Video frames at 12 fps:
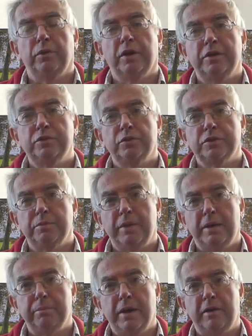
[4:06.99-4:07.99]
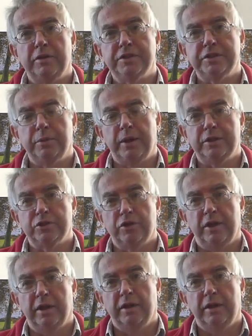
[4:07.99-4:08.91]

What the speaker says: I talked about barriers to entry.